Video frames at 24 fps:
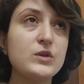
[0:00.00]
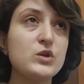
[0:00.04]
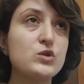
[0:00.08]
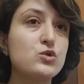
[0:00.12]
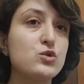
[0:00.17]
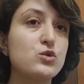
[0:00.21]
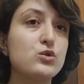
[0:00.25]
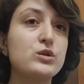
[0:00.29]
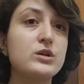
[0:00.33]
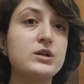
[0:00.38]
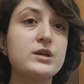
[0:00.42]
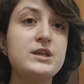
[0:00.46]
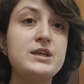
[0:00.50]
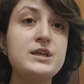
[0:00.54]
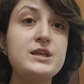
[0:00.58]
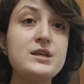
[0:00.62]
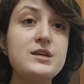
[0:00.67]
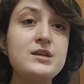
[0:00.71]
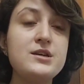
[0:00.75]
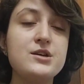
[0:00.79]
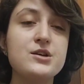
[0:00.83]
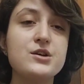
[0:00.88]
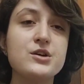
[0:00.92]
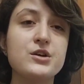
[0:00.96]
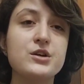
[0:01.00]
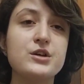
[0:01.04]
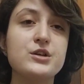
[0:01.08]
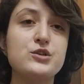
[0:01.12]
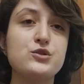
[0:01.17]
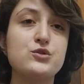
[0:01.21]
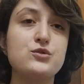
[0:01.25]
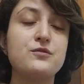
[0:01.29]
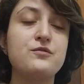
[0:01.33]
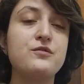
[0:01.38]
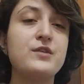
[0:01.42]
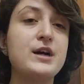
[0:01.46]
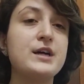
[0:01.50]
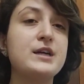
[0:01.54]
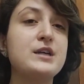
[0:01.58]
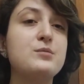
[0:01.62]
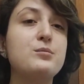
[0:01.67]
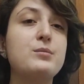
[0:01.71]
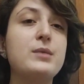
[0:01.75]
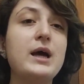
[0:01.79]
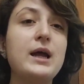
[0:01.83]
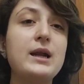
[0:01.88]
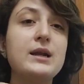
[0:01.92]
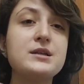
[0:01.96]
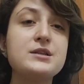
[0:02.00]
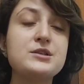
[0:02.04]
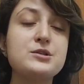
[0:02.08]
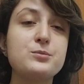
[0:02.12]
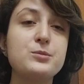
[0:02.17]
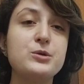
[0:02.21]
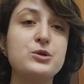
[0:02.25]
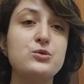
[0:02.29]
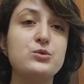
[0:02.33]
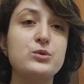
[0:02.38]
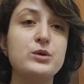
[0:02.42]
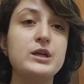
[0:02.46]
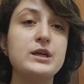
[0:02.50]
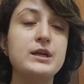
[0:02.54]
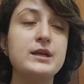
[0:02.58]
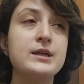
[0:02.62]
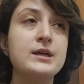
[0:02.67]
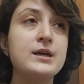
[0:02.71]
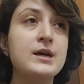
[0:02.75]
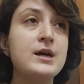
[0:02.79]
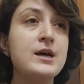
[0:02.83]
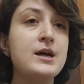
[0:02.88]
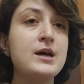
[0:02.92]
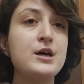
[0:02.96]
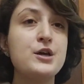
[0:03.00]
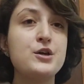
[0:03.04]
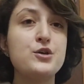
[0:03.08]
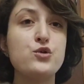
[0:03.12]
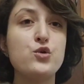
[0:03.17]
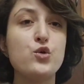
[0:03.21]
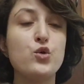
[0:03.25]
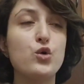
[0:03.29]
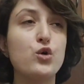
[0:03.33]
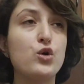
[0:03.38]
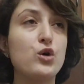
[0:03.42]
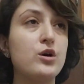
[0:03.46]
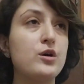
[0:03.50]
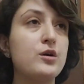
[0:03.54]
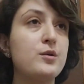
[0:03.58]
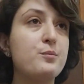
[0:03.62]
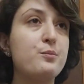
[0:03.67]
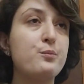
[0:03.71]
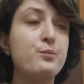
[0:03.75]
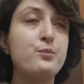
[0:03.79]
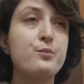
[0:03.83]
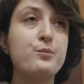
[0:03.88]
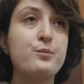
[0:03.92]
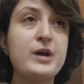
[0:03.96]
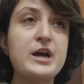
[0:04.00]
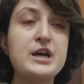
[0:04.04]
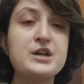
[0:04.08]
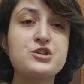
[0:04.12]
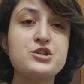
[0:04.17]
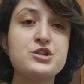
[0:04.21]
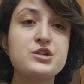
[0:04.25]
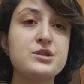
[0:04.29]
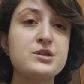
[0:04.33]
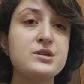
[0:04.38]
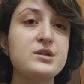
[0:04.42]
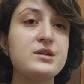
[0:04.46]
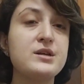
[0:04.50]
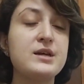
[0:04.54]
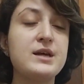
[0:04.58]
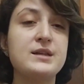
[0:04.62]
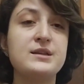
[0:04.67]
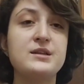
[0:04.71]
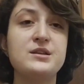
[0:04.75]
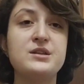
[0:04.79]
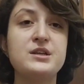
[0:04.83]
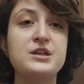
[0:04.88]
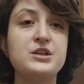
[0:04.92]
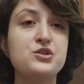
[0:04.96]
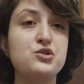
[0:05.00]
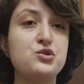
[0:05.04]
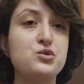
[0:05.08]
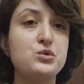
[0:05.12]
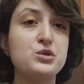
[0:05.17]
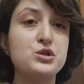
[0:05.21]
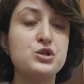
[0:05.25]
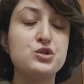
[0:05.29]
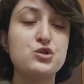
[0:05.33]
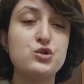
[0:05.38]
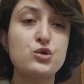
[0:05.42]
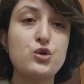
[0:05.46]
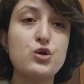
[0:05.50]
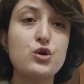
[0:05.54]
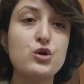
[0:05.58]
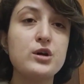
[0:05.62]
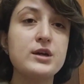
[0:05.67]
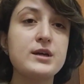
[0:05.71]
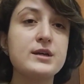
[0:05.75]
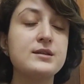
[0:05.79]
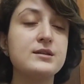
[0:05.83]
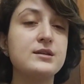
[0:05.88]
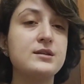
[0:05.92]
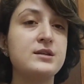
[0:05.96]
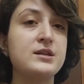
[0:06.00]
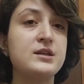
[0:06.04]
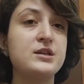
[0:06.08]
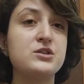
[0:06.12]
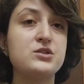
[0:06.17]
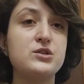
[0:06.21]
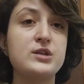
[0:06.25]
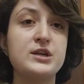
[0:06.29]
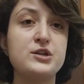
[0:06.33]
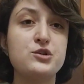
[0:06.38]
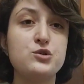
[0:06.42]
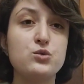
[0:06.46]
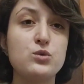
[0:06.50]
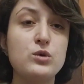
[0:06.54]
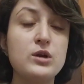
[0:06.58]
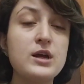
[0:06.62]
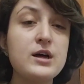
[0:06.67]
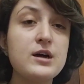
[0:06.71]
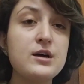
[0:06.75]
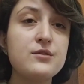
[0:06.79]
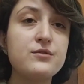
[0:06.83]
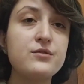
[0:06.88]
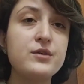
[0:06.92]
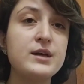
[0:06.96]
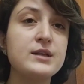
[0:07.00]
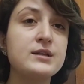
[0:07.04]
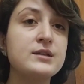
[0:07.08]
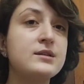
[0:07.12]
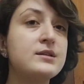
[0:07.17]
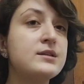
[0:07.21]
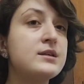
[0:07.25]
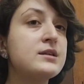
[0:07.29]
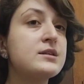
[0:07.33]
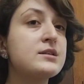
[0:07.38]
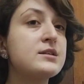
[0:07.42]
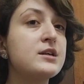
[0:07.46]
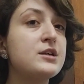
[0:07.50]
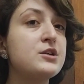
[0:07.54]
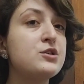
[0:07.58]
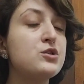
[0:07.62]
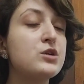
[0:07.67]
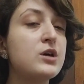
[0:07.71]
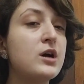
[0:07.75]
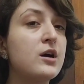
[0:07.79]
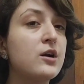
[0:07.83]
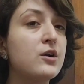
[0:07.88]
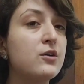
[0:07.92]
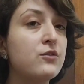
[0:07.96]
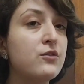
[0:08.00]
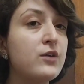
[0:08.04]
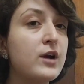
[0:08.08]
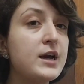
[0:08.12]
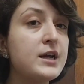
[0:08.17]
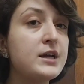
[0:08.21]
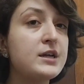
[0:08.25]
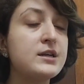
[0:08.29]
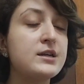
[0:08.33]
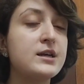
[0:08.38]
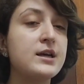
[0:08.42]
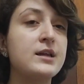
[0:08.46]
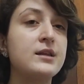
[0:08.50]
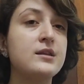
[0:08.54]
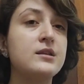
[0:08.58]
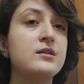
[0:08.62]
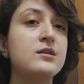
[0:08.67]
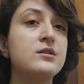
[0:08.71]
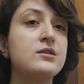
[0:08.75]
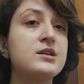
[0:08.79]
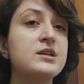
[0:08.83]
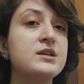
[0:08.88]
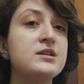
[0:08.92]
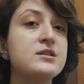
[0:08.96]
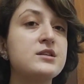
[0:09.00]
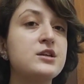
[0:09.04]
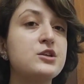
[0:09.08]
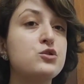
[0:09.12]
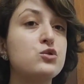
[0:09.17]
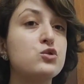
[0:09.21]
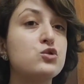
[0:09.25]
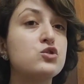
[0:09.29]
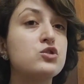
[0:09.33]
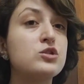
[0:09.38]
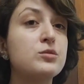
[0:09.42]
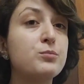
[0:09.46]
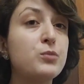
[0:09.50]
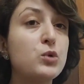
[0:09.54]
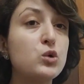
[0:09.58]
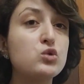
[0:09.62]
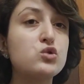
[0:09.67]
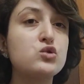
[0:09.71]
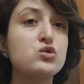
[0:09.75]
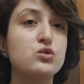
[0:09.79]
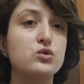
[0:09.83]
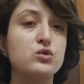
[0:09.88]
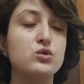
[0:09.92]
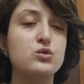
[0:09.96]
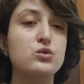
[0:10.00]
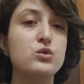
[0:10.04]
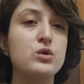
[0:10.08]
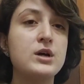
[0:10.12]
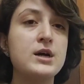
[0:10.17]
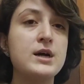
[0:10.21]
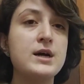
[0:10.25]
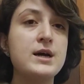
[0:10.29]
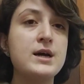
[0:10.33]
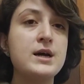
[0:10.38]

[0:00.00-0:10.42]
So the key here is to find a balance between your passion and the things you enjoy and the things that you love and the things that are right and the things that you're supposed to do.